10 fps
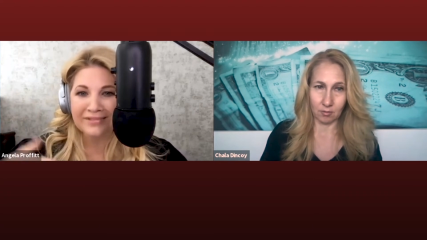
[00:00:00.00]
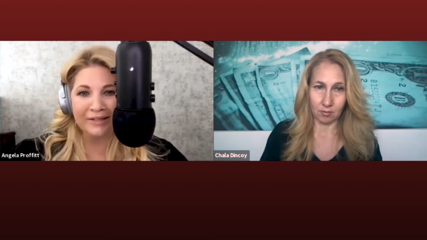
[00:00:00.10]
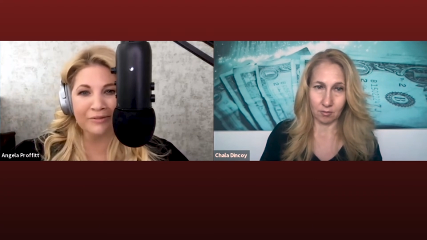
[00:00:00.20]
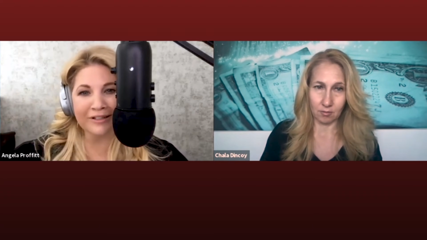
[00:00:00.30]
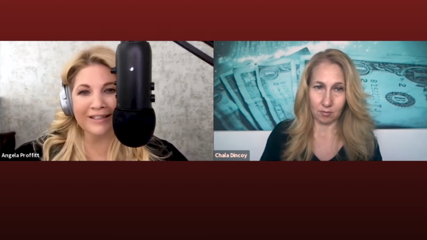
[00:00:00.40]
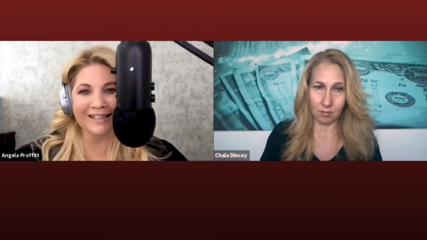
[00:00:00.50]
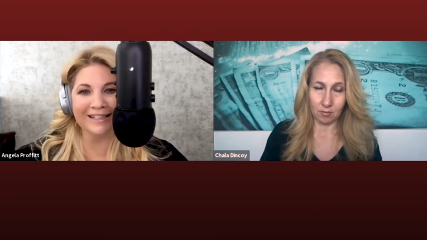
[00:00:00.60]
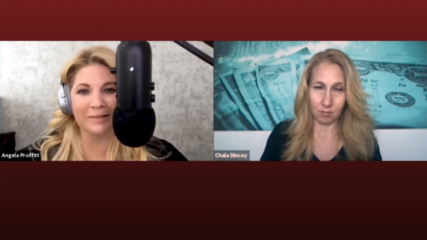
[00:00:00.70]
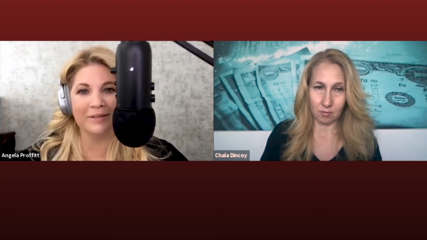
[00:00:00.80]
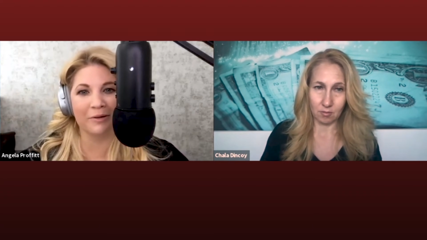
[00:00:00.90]
Speaker 1: it really
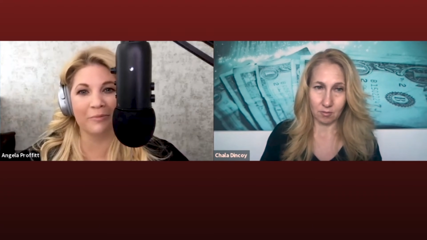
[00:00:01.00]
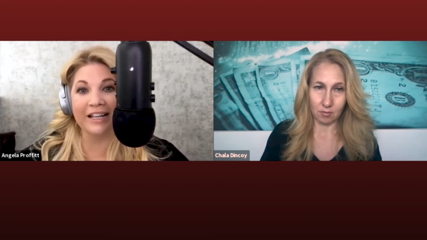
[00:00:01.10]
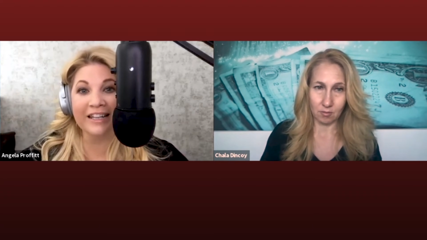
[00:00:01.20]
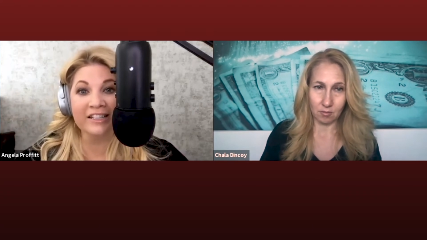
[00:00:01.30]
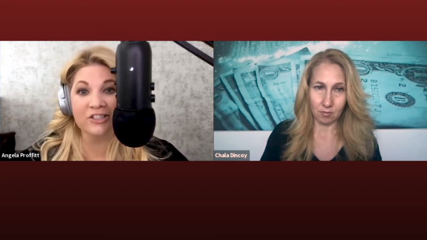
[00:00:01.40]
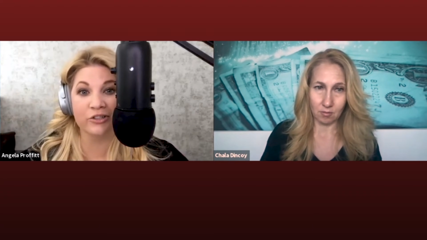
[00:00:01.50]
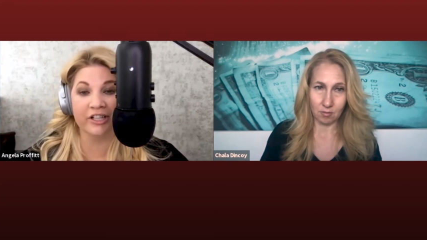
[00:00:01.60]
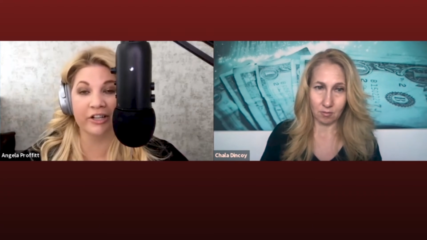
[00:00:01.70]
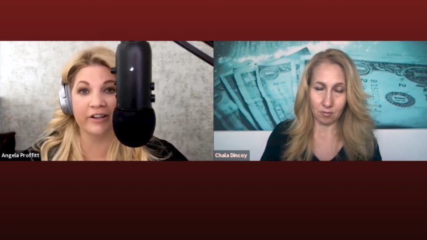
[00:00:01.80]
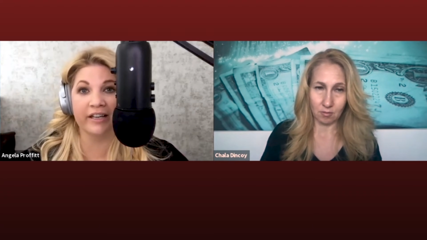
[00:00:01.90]
does depend on what
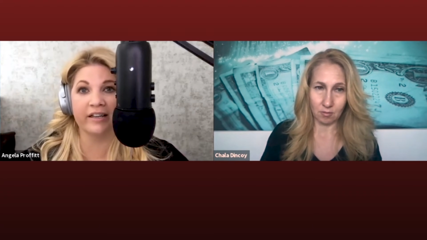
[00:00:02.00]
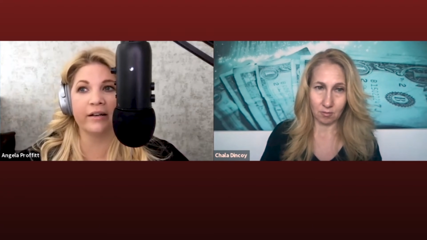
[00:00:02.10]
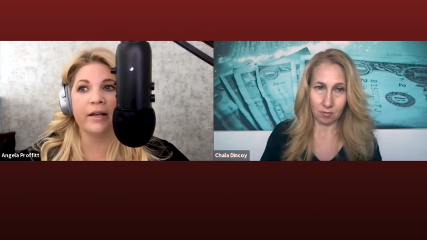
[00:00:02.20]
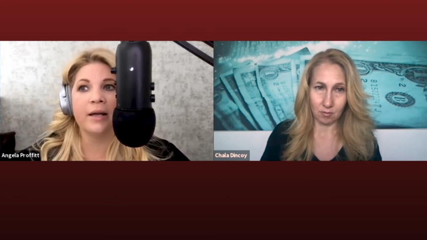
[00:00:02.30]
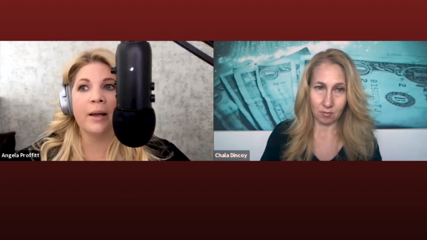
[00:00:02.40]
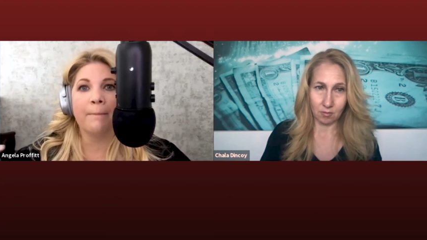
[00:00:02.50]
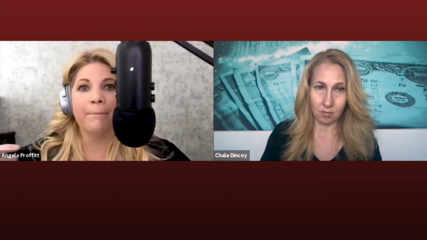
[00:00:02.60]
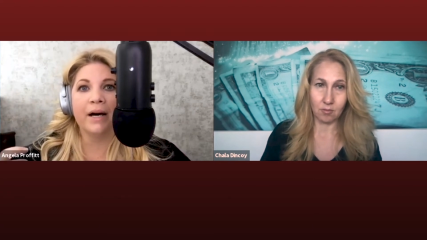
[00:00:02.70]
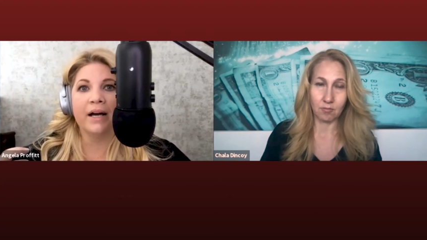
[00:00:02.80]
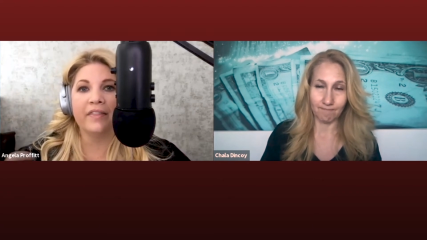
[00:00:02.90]
industry you're in
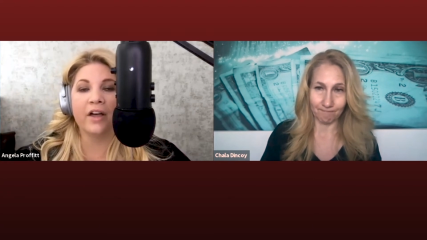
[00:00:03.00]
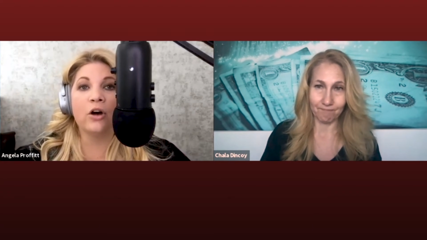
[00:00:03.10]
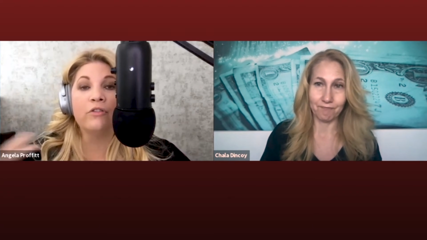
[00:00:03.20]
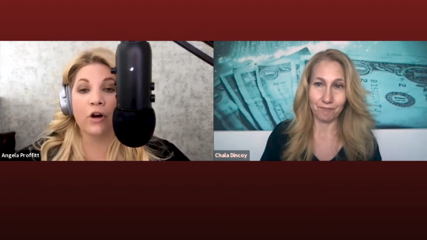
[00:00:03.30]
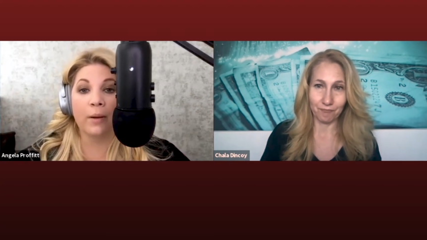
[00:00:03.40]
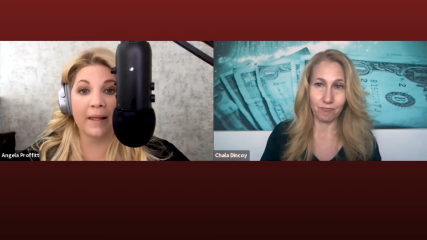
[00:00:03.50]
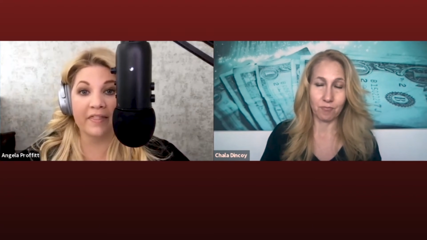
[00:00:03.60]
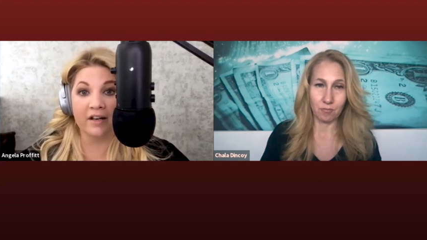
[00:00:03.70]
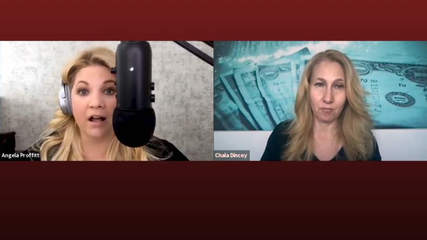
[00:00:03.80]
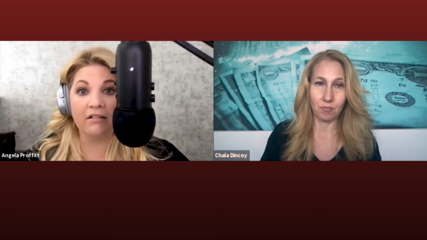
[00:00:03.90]
but the overall
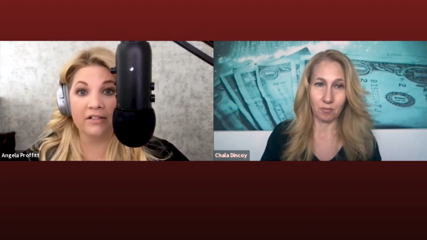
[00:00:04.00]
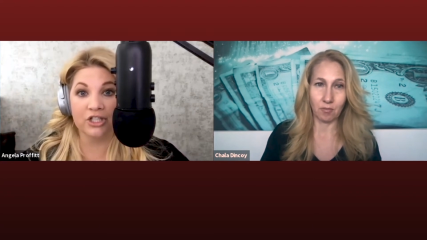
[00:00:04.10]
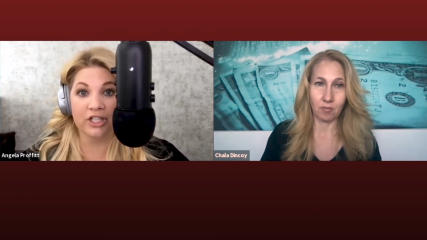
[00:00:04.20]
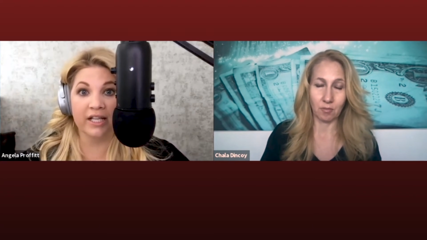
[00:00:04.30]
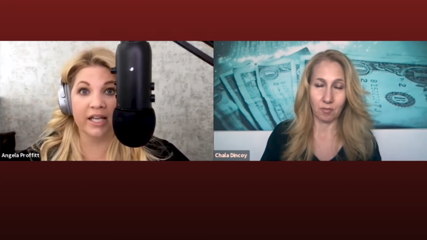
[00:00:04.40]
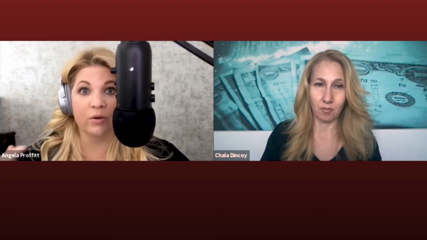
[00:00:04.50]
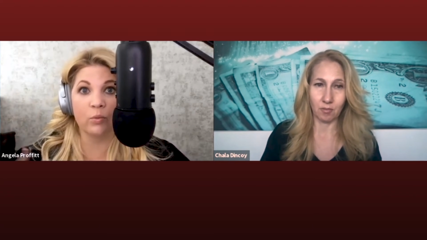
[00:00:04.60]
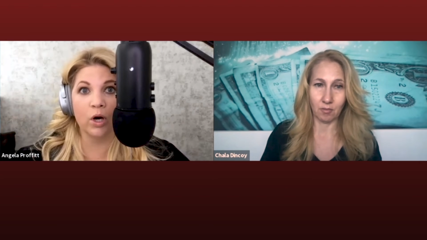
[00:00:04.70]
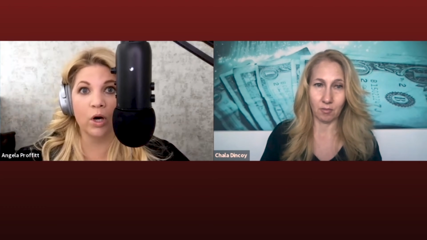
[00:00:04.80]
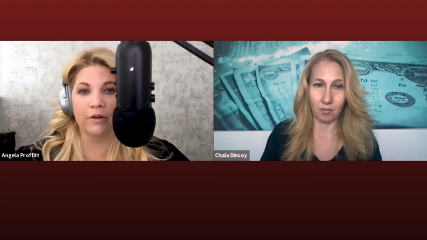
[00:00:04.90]
methodology
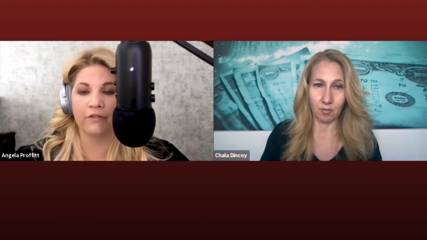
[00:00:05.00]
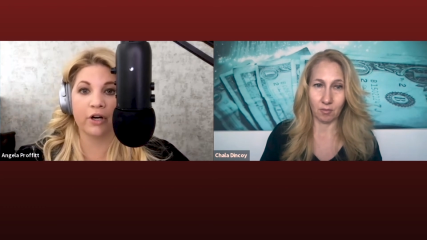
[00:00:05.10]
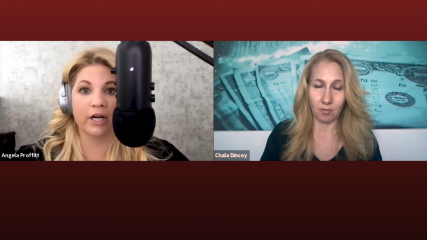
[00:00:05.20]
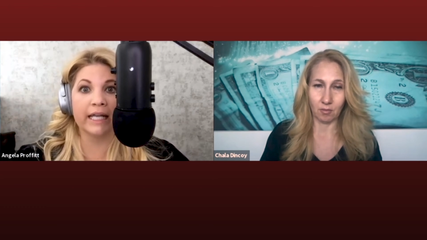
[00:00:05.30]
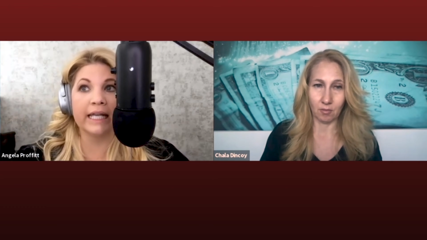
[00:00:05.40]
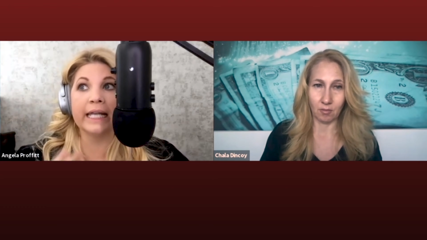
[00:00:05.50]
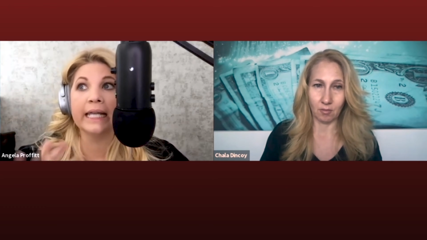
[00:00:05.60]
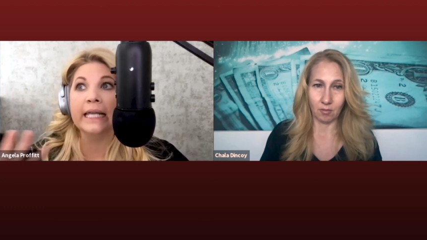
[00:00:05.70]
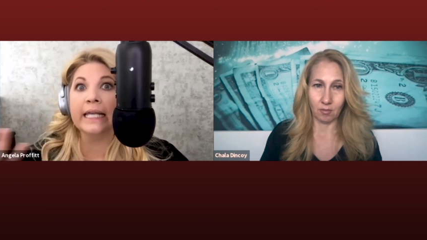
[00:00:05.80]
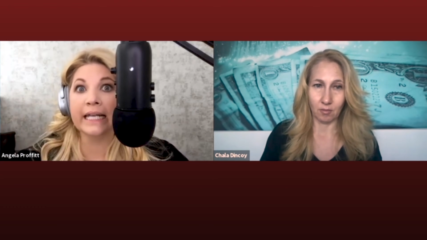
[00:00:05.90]
can work for
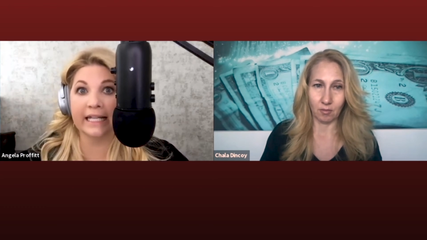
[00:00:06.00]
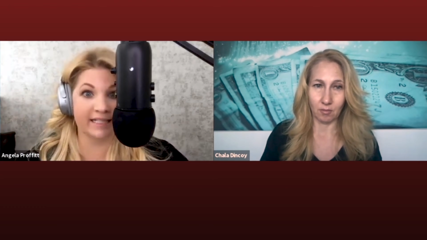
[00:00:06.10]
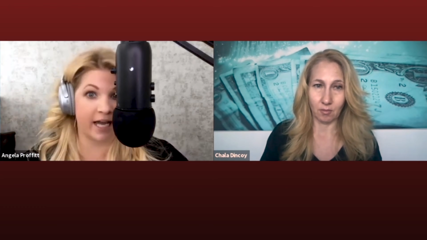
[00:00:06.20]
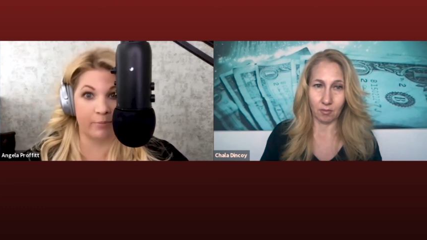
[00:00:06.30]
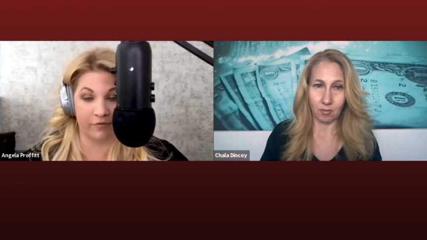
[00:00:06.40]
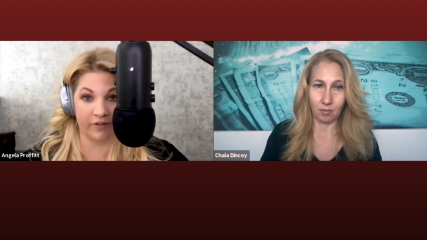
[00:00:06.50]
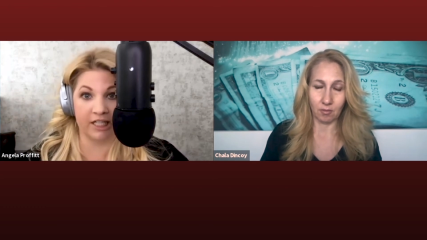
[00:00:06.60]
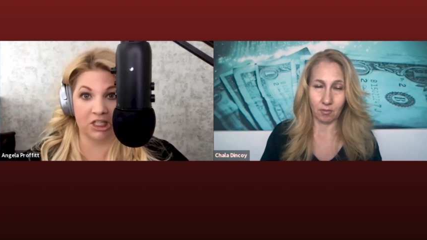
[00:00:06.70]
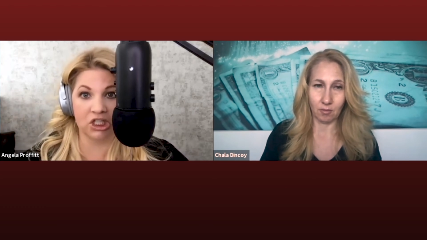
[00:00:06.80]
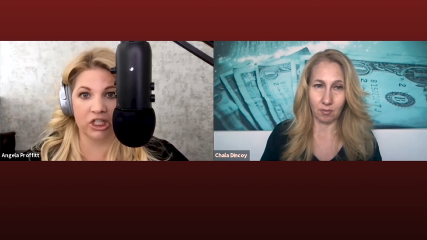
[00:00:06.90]
any type of
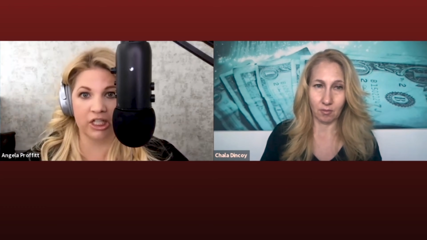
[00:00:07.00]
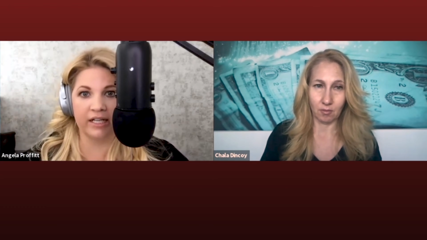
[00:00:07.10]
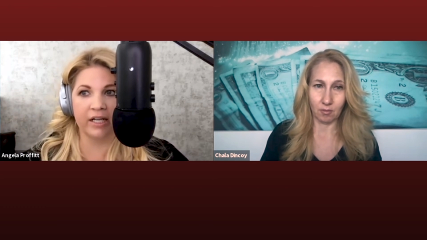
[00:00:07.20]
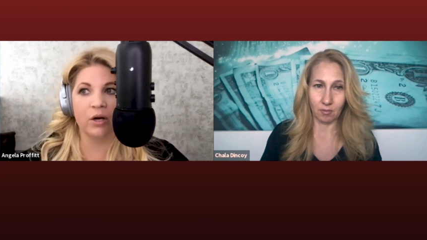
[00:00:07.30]
industry